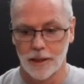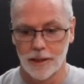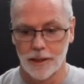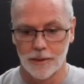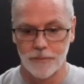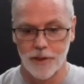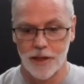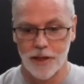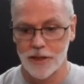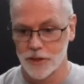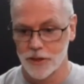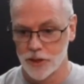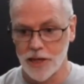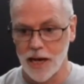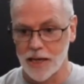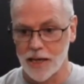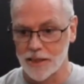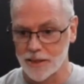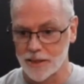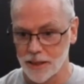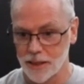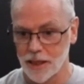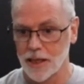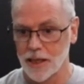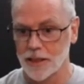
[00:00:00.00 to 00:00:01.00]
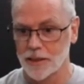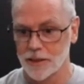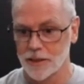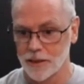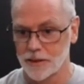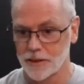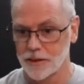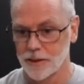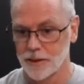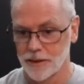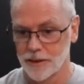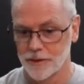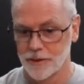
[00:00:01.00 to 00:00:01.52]
He just got selected
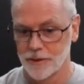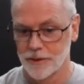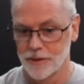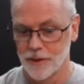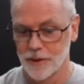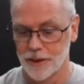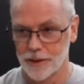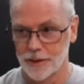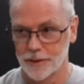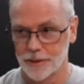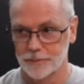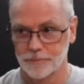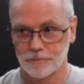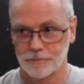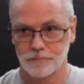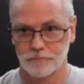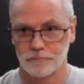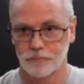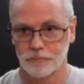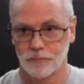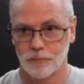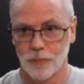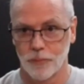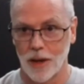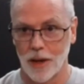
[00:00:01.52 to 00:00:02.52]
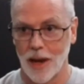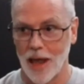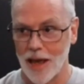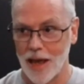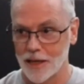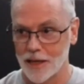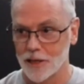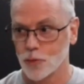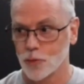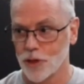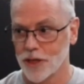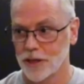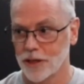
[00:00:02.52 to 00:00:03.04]
uh,
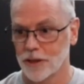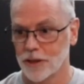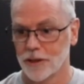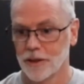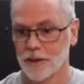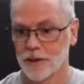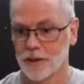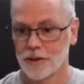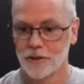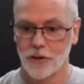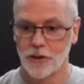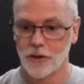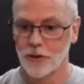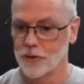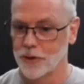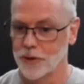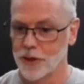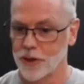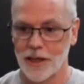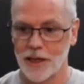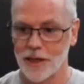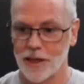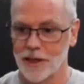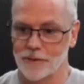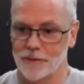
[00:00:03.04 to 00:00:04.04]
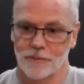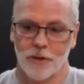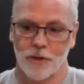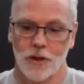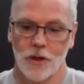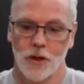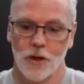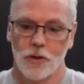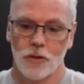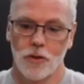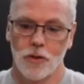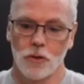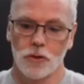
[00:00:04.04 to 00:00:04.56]
last week, and again,
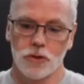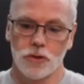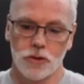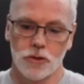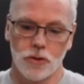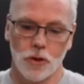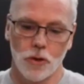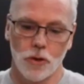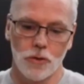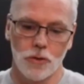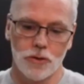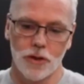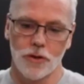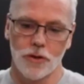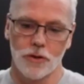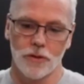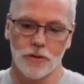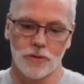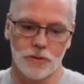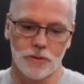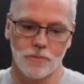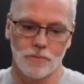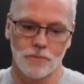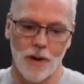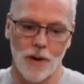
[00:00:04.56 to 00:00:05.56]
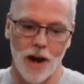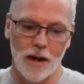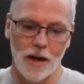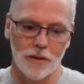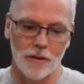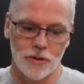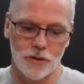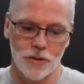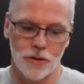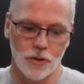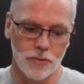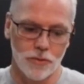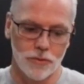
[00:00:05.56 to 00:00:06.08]
those little
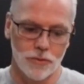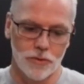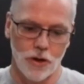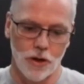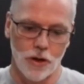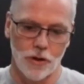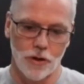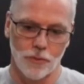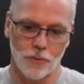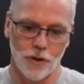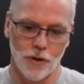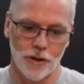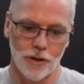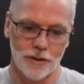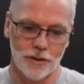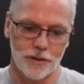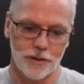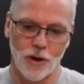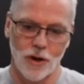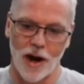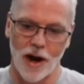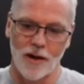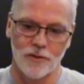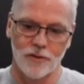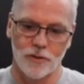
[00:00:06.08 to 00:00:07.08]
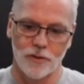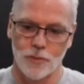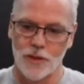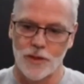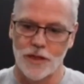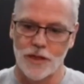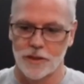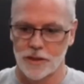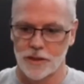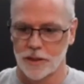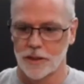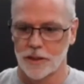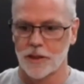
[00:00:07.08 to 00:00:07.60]
milestones are what drives me
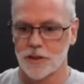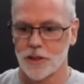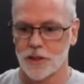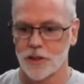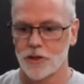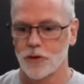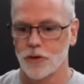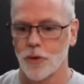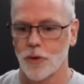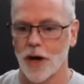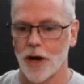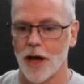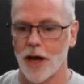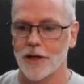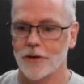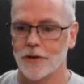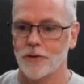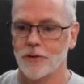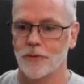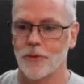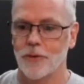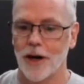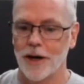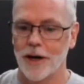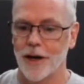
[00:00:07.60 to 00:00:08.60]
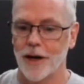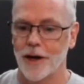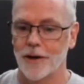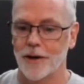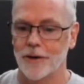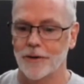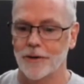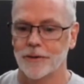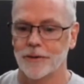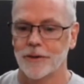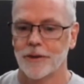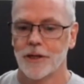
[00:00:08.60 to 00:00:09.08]
to continue what I do right now.